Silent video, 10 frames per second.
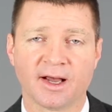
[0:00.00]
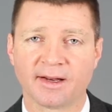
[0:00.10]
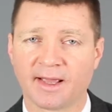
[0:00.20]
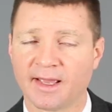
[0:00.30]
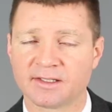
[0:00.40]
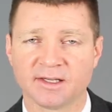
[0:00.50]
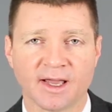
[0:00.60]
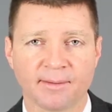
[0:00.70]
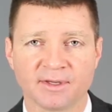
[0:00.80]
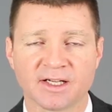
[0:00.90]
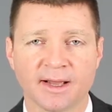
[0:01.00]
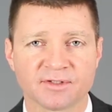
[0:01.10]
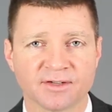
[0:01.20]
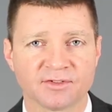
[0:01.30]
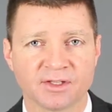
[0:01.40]
I can't tell you how many
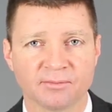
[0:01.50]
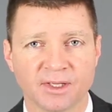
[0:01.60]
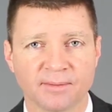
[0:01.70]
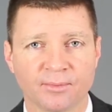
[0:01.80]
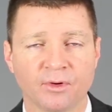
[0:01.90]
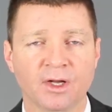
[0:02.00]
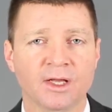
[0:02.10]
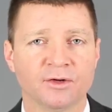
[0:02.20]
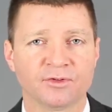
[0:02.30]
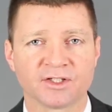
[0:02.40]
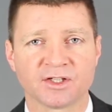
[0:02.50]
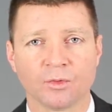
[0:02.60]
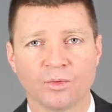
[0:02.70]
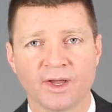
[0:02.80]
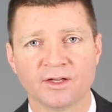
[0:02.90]
times I've seen people
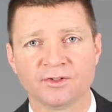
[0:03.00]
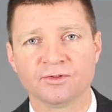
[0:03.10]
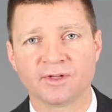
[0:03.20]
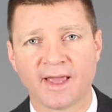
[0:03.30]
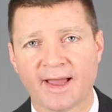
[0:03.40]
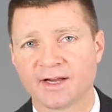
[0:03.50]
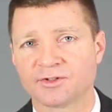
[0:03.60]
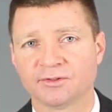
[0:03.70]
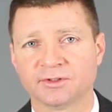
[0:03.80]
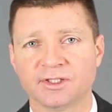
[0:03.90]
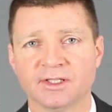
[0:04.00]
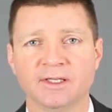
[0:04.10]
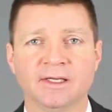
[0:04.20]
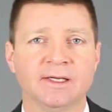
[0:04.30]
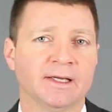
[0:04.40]
dressing way too
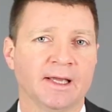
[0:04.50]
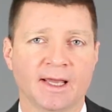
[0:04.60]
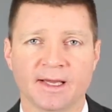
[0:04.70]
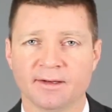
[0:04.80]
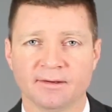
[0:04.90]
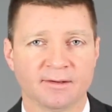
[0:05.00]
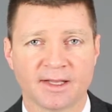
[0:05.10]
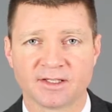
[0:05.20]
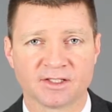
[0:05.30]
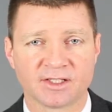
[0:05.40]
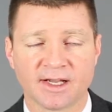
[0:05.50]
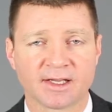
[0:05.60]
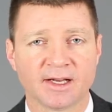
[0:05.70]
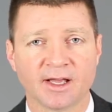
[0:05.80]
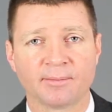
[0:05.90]
casualty, and that's just
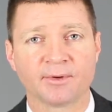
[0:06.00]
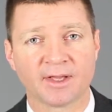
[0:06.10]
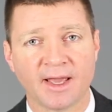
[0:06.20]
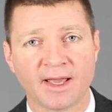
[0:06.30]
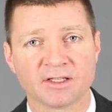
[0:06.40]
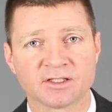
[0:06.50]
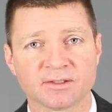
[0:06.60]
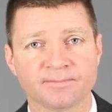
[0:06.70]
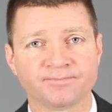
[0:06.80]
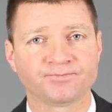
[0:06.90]
not going to help your case.